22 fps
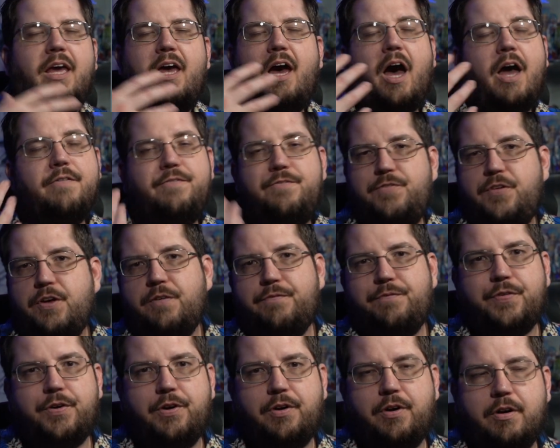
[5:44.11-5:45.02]
I feel
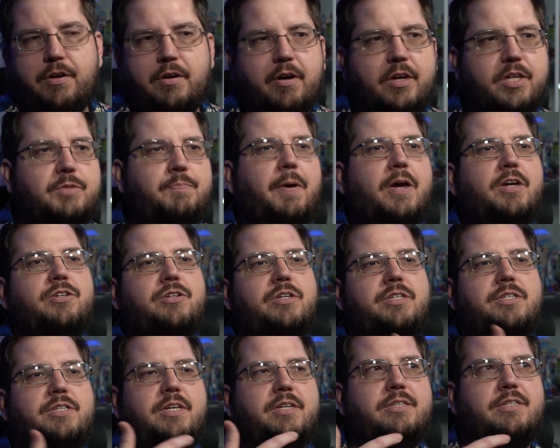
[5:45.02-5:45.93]
for her.
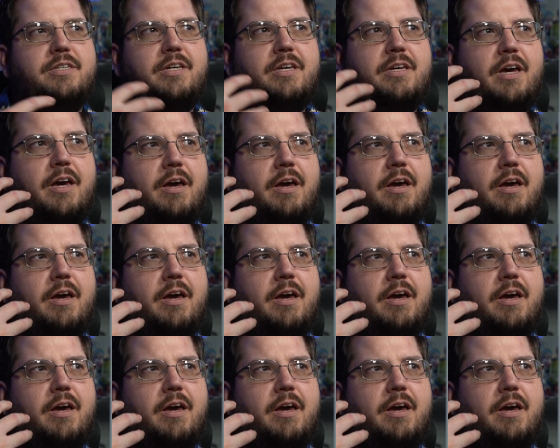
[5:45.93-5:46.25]
Especially since